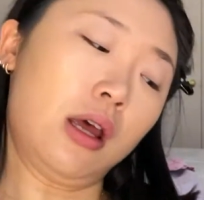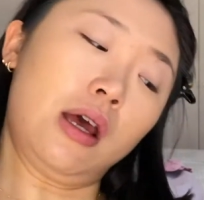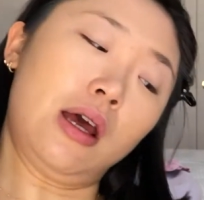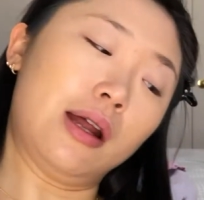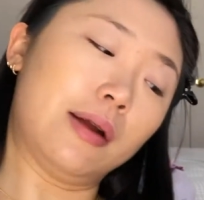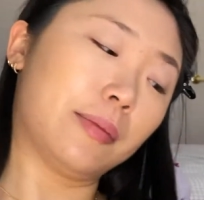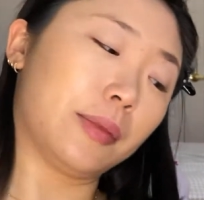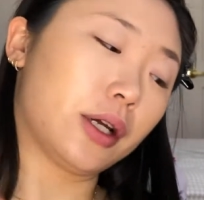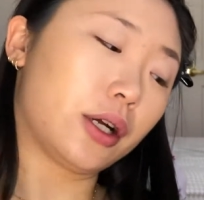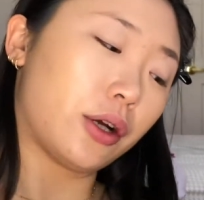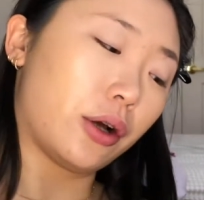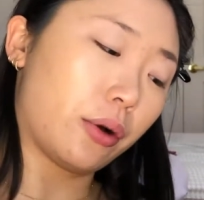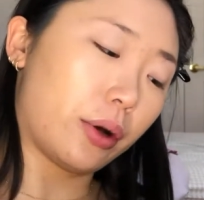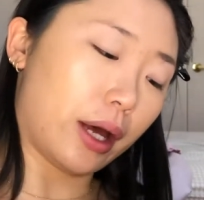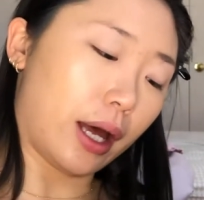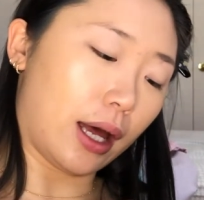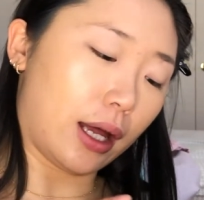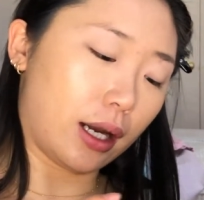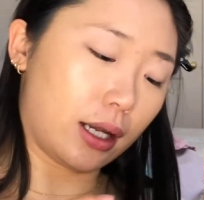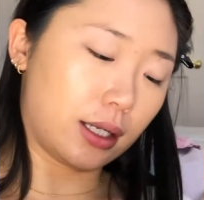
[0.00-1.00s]
And I'm gonna go
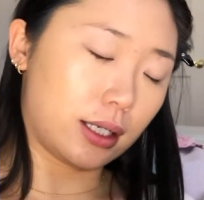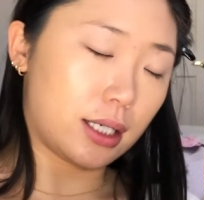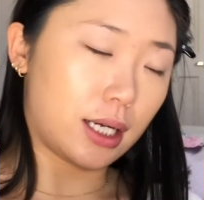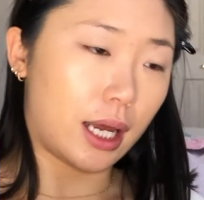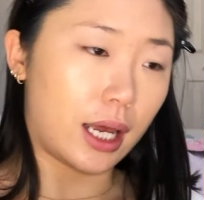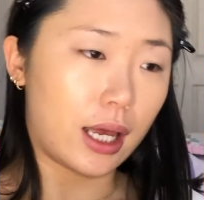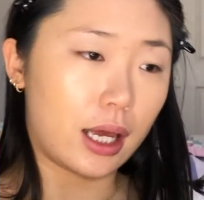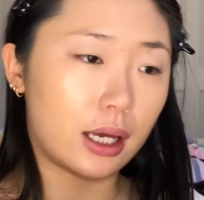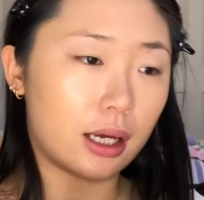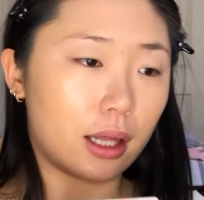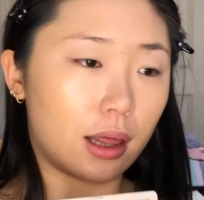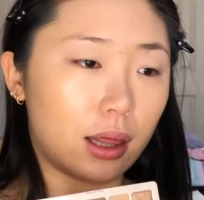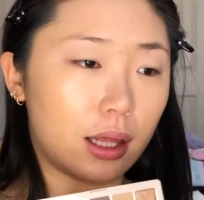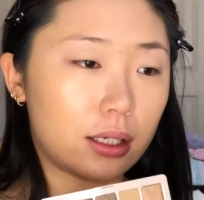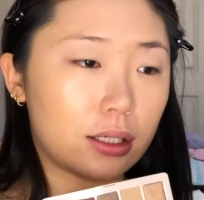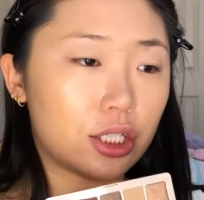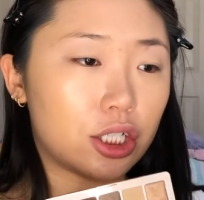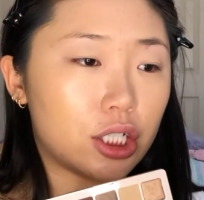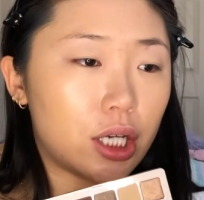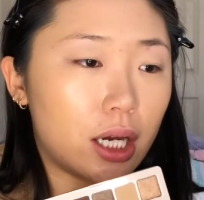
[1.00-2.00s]
ahead and take
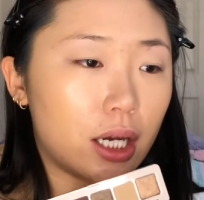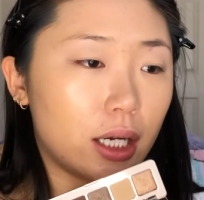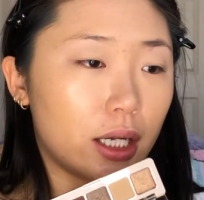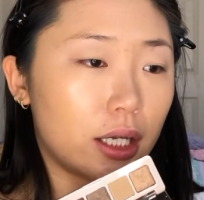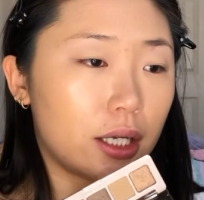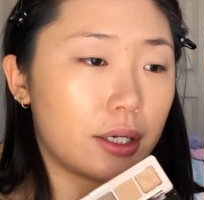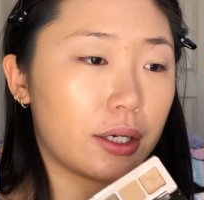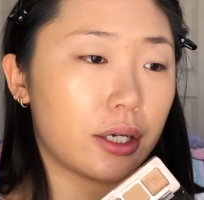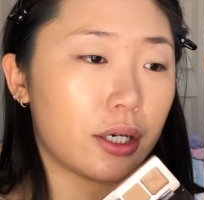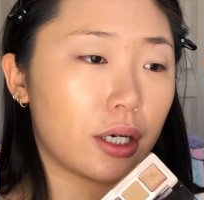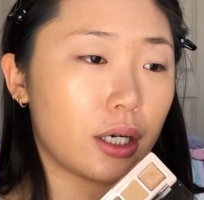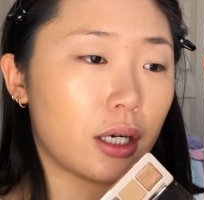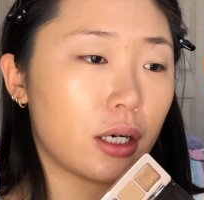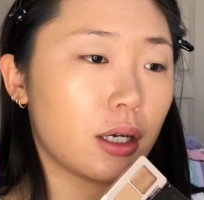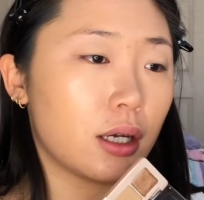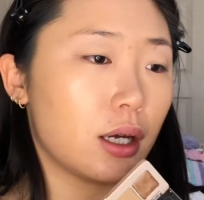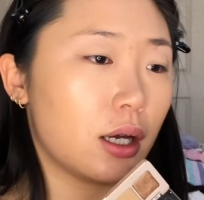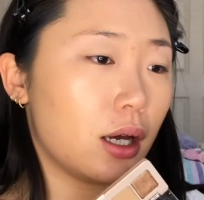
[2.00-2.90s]
this shade here.